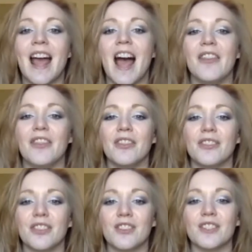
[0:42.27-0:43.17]
and
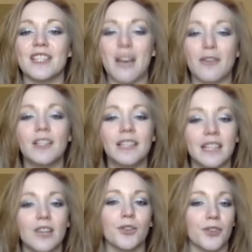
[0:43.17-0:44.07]
there's definitely
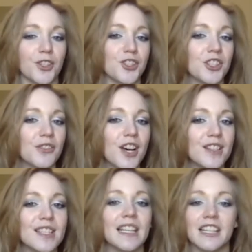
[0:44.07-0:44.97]
another version of
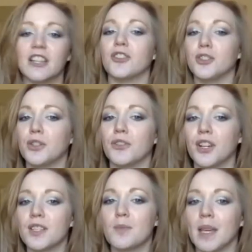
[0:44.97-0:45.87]
us in another
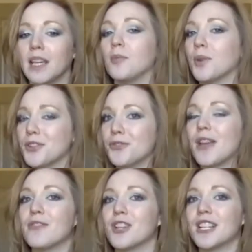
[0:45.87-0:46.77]
universe making brunch
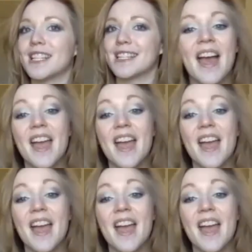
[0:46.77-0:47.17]
favorites.